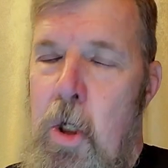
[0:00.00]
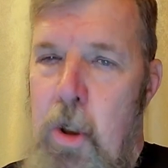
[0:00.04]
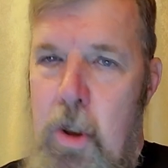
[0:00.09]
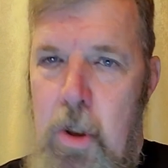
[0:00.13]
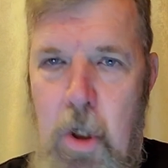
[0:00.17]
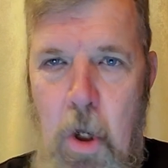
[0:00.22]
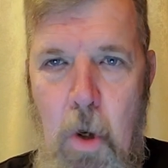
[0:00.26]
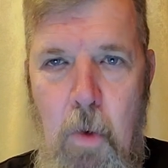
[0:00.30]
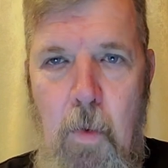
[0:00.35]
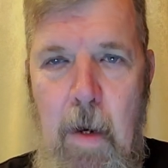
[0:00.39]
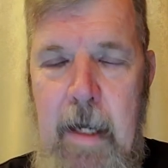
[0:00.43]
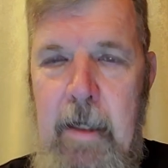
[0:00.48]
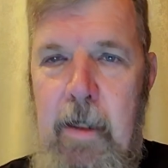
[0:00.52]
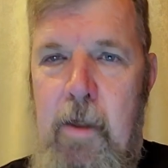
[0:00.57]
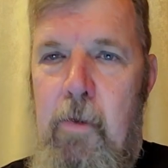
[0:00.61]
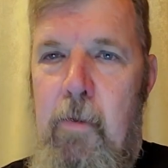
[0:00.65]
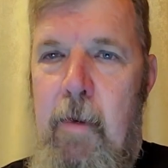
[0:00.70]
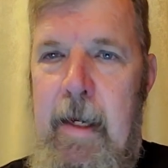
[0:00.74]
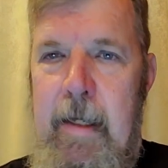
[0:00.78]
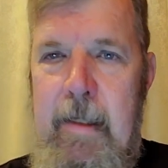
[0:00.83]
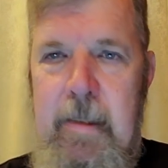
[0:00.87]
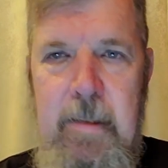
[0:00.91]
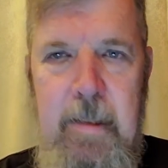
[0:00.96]
Go on
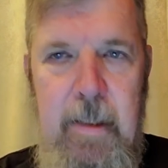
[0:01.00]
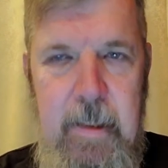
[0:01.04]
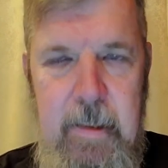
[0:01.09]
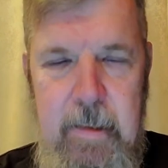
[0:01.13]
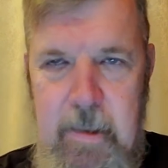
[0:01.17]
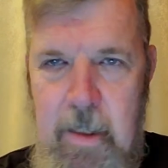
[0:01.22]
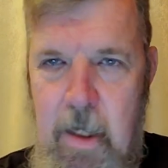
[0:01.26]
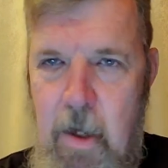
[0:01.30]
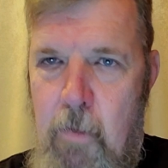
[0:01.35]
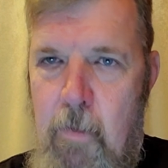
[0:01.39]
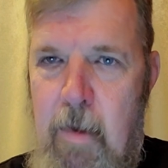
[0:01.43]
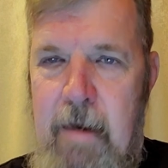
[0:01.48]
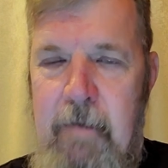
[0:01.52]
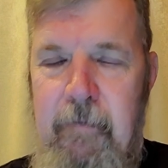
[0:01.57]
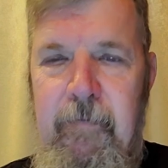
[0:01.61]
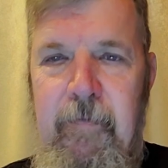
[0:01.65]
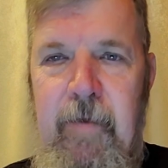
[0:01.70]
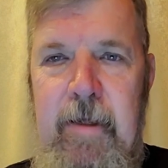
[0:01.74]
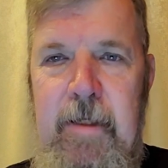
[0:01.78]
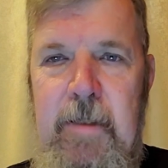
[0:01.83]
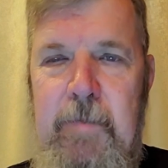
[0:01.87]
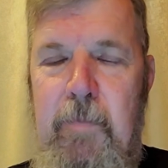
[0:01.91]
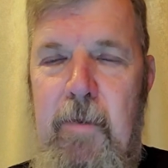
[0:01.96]
Craigslist, go on
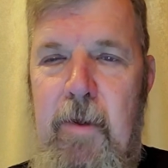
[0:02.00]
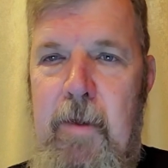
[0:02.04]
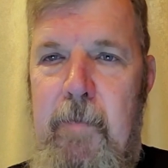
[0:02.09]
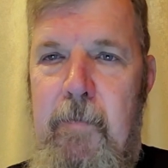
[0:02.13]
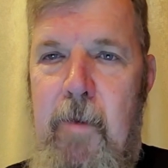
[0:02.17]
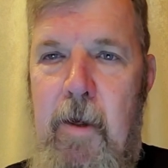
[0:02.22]
Facebook